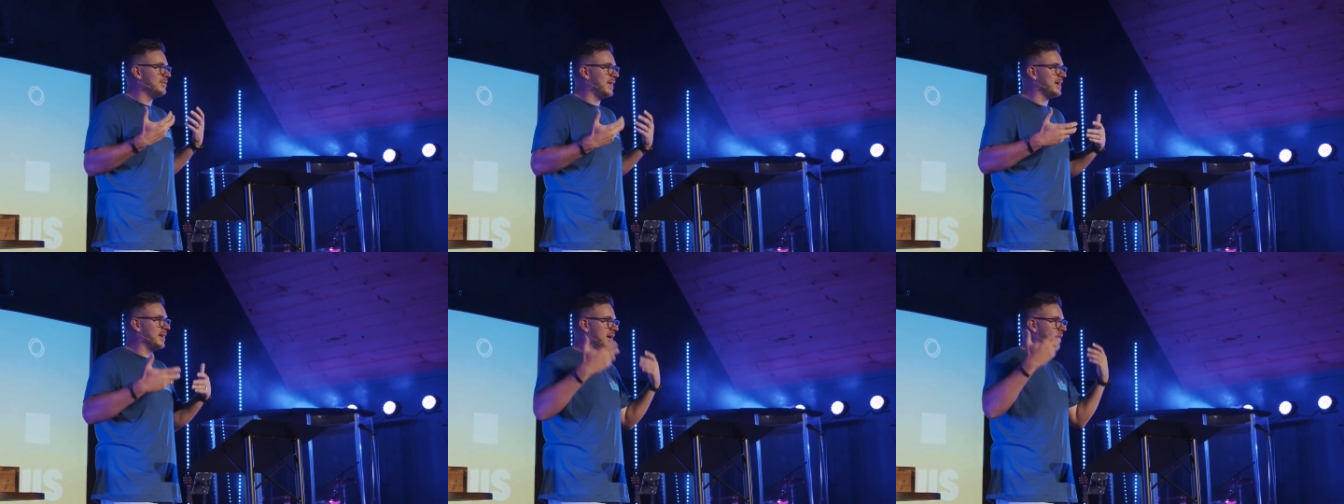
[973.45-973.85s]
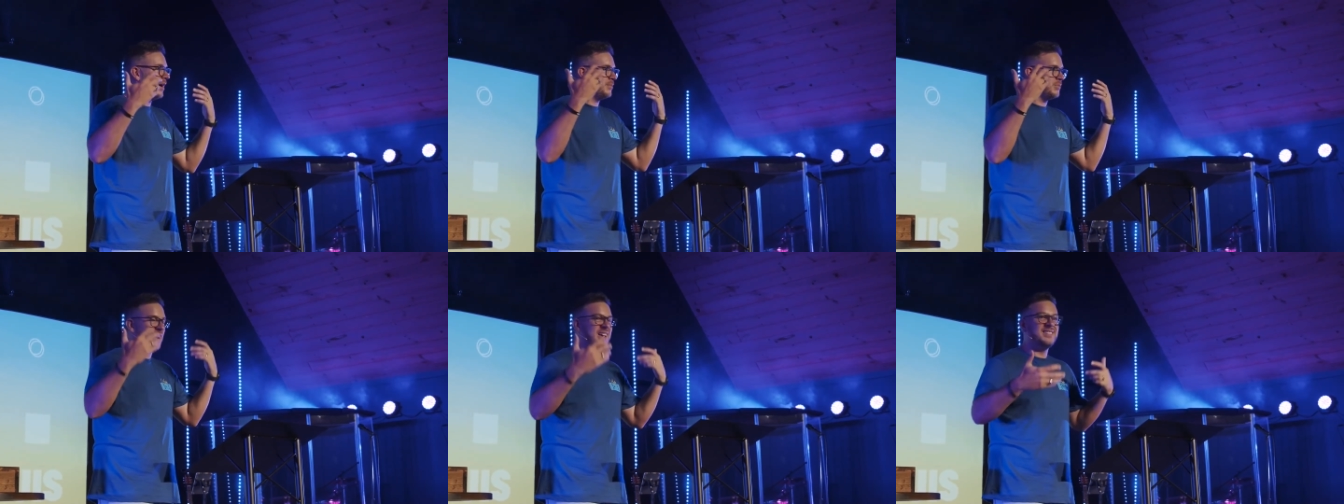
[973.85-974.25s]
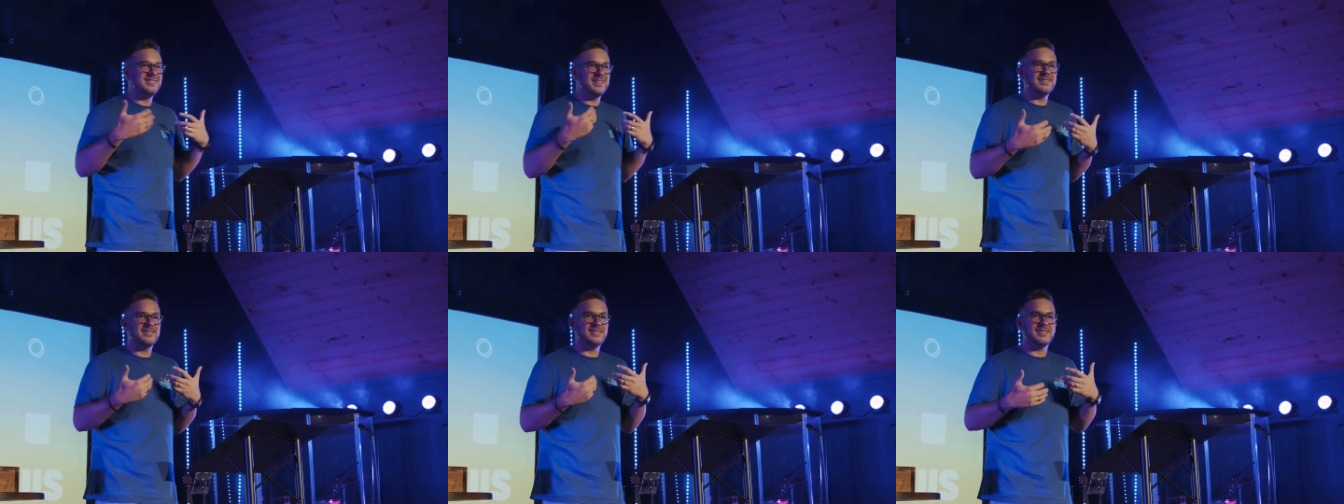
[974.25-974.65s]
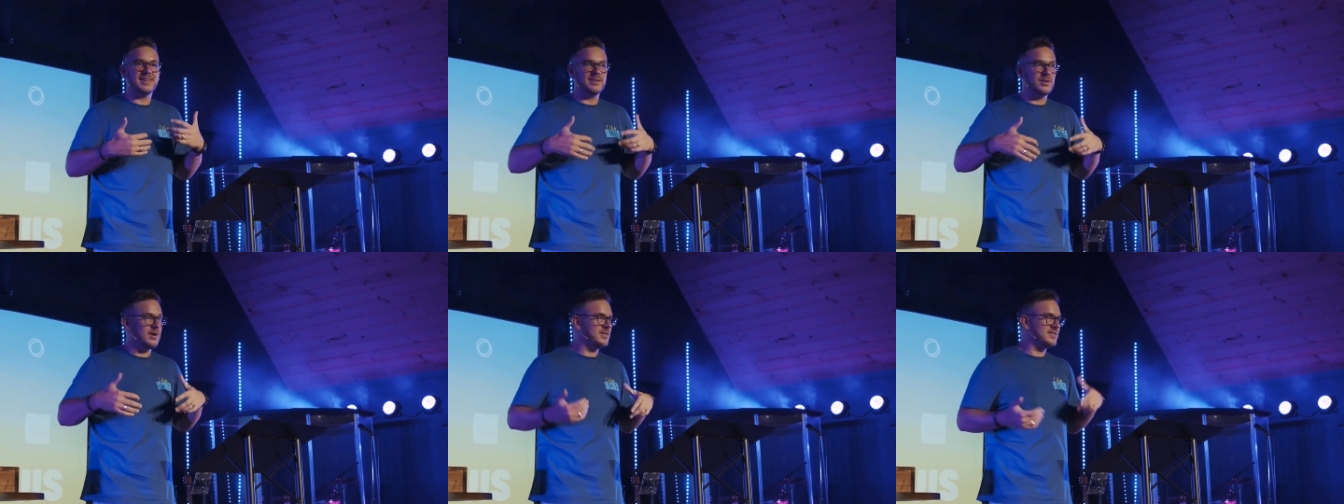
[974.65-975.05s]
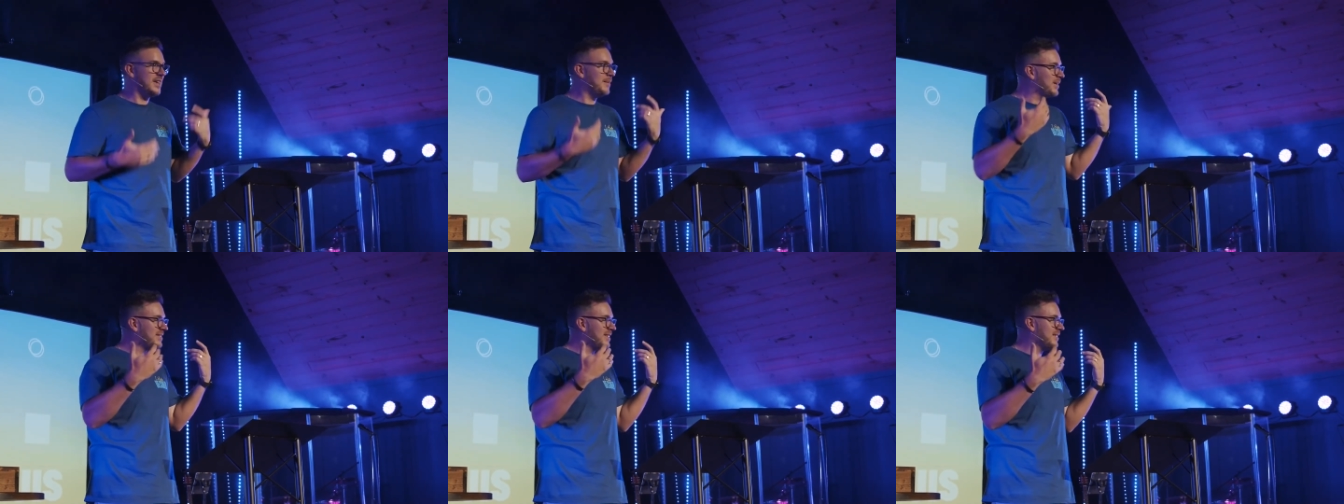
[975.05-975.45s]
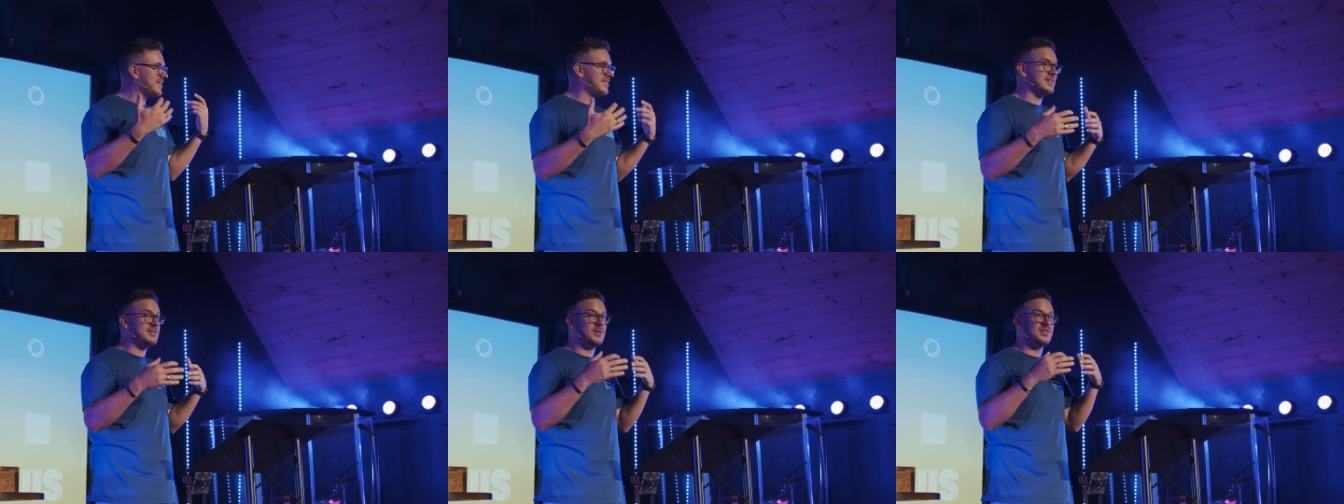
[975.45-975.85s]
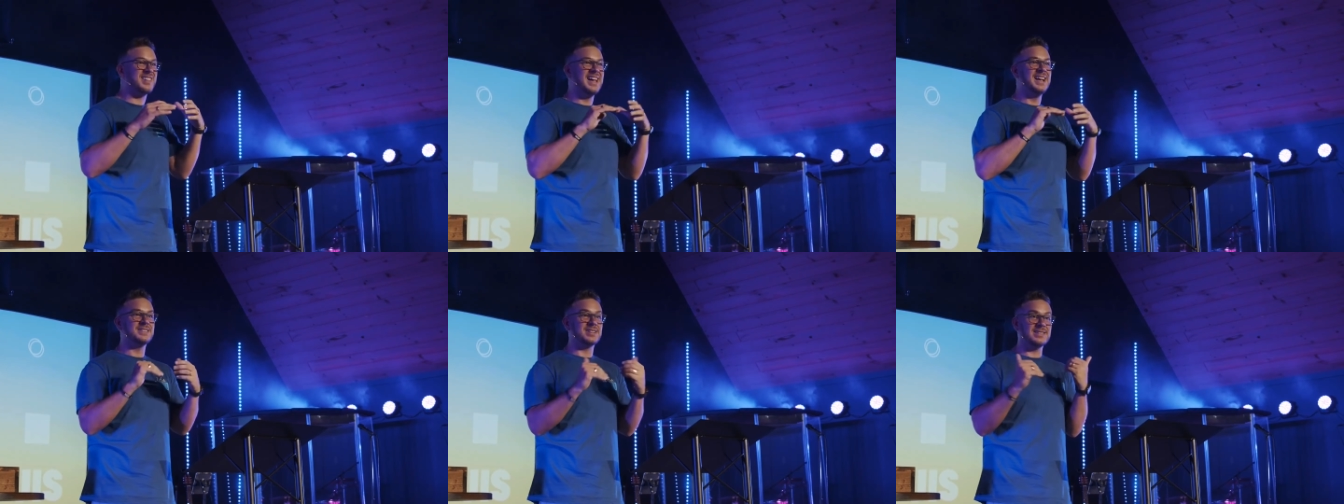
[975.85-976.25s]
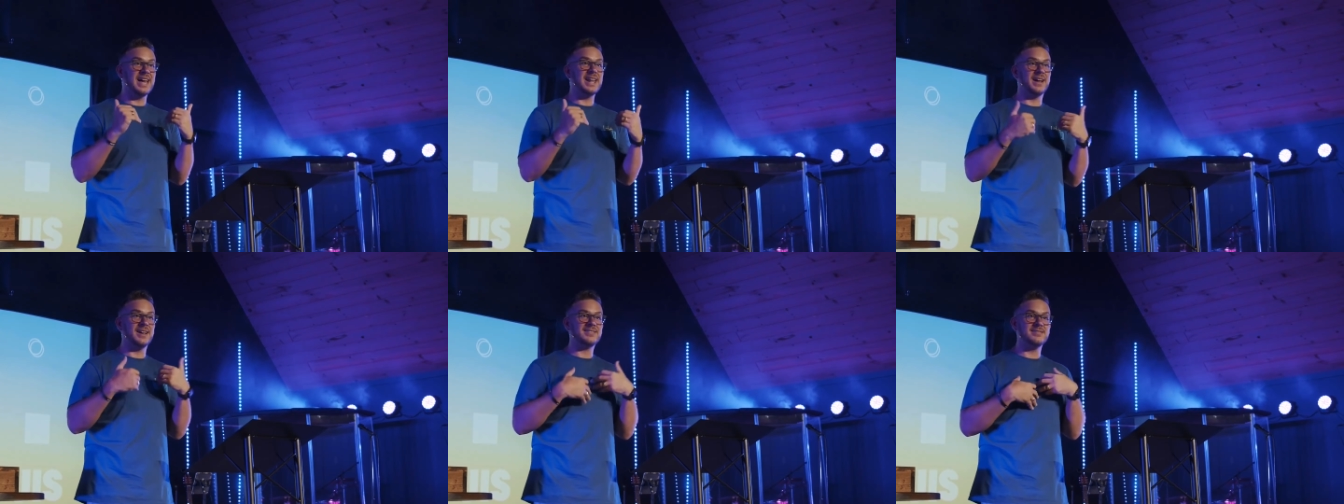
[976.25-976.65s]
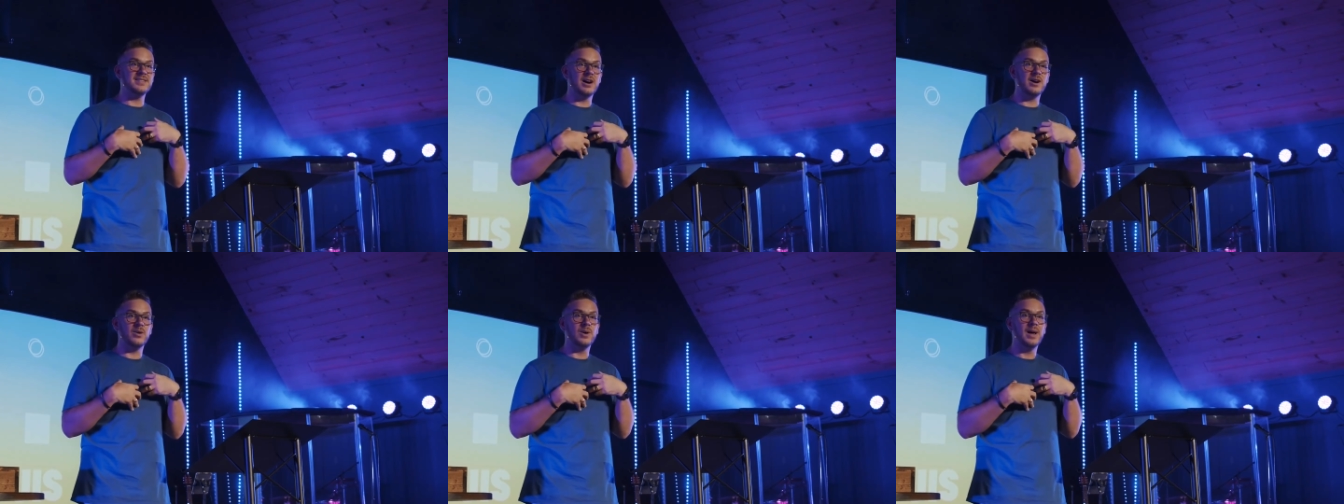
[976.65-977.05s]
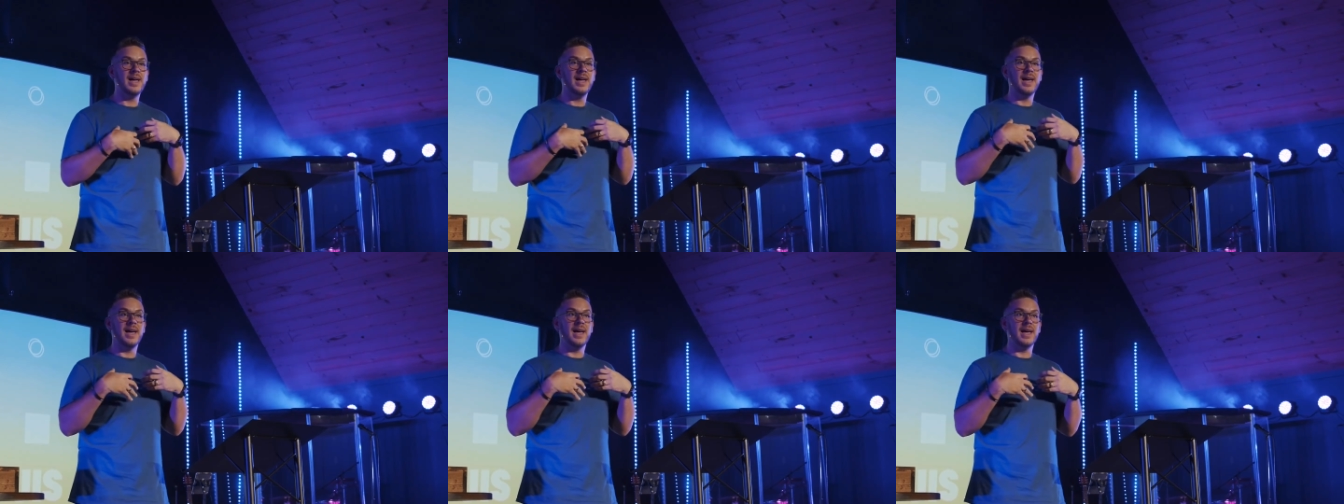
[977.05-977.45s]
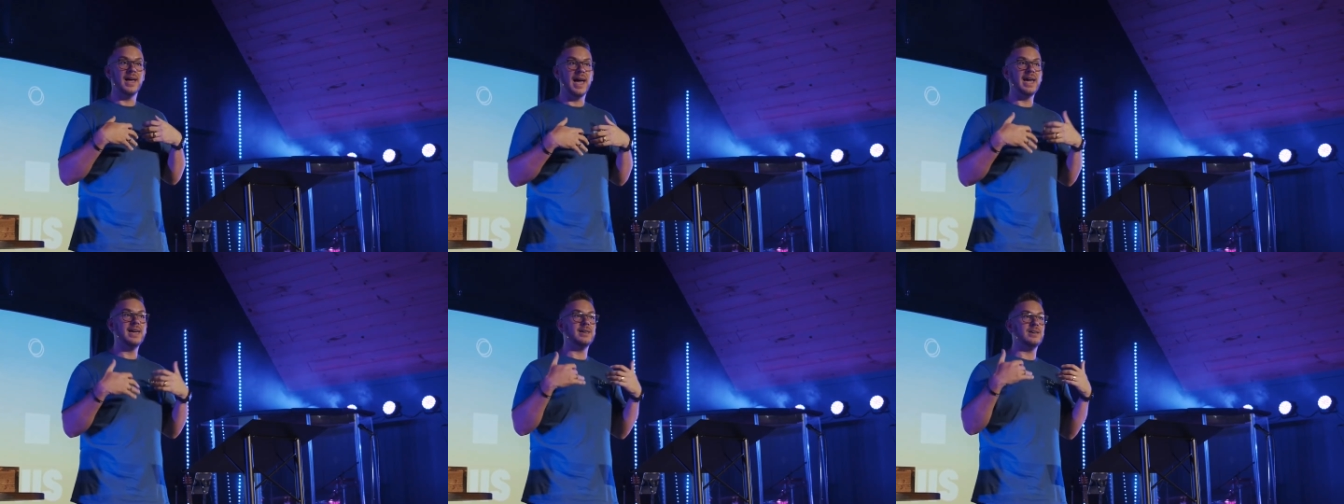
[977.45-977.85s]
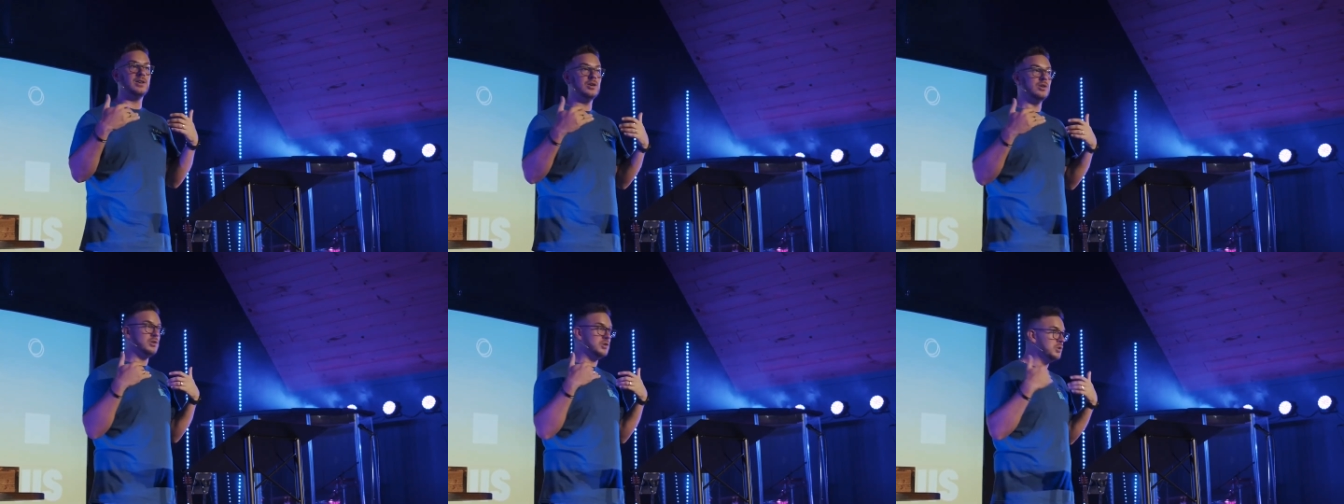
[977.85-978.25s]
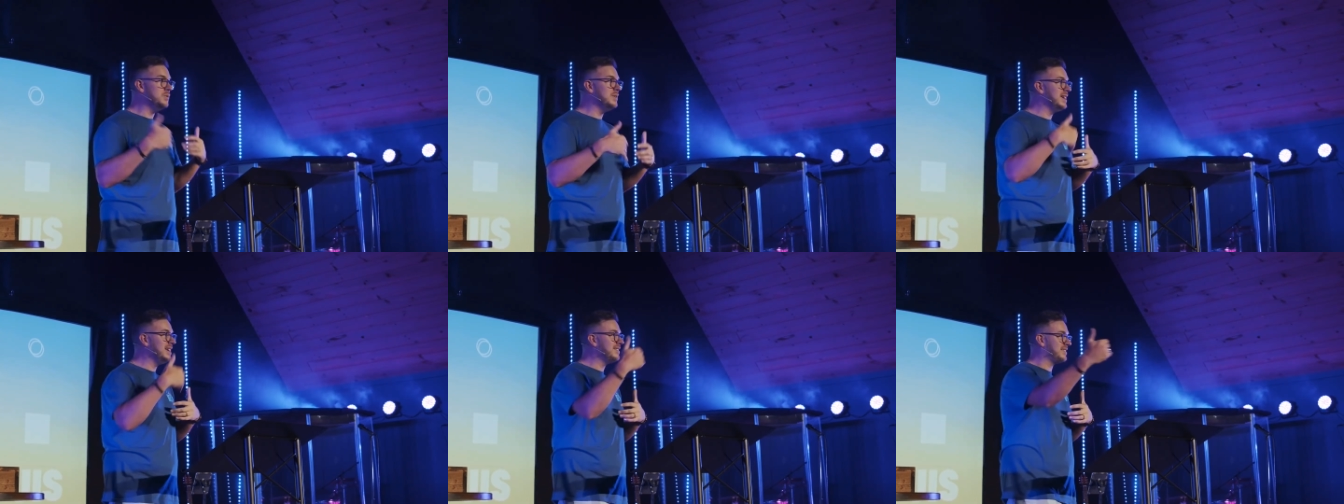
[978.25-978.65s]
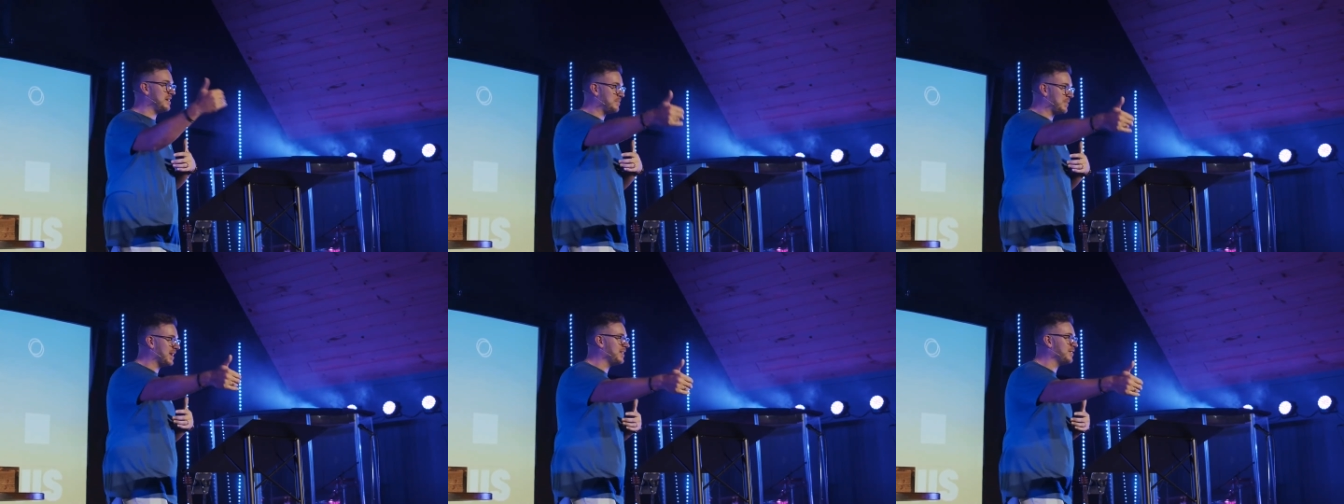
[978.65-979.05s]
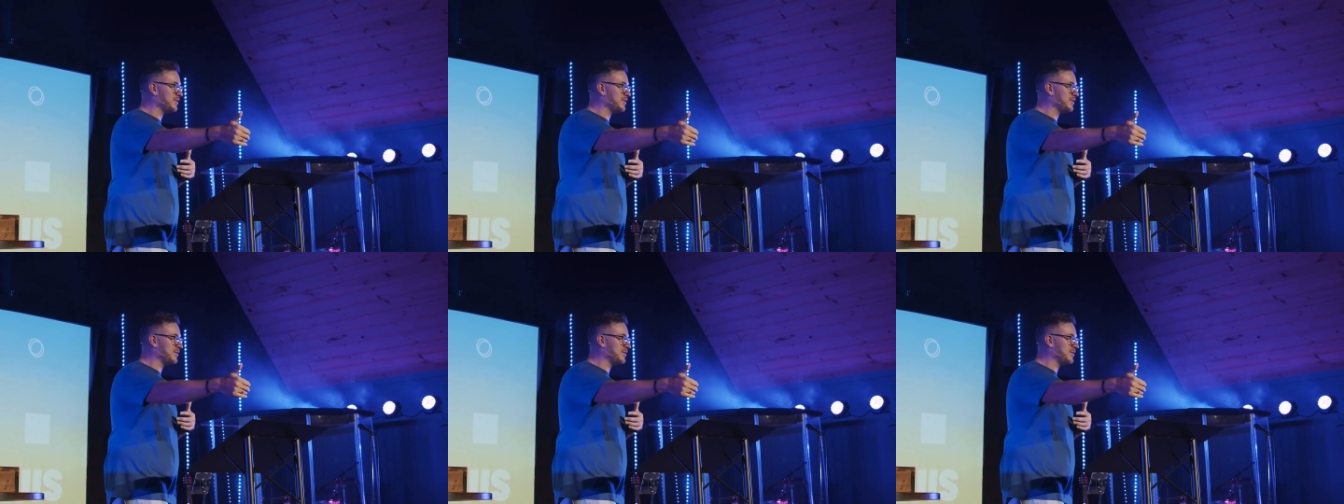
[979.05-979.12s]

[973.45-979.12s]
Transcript: like our, our brain sends a signal, our stomach sends signals to let us know hey, you need something in your